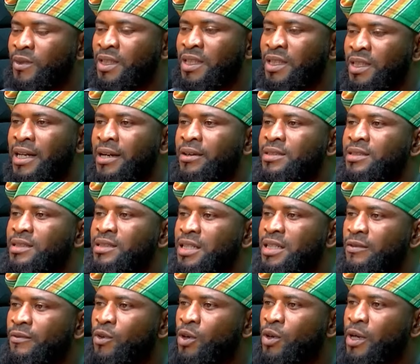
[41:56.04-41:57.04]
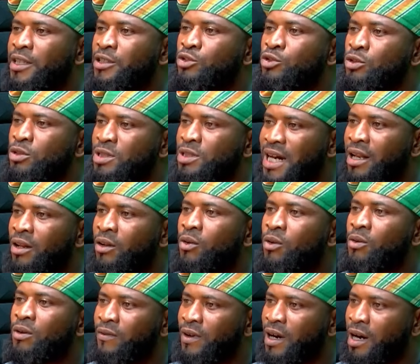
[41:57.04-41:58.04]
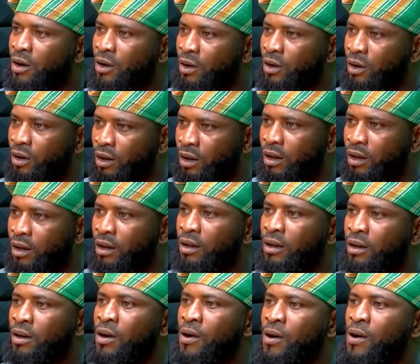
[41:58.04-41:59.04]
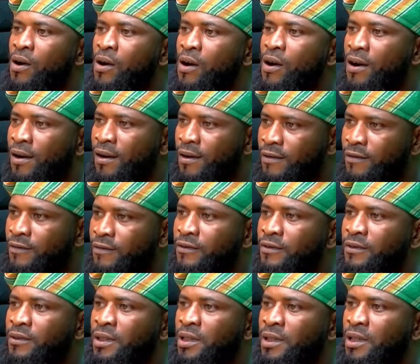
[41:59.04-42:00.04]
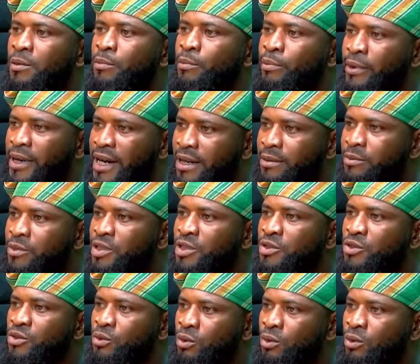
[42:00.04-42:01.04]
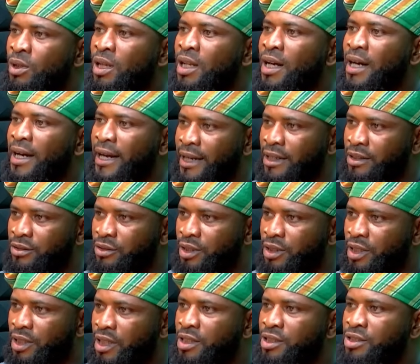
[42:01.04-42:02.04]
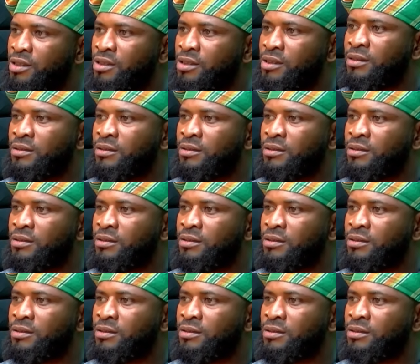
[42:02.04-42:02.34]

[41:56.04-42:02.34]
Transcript: There is need for a total overhaul of primary school education.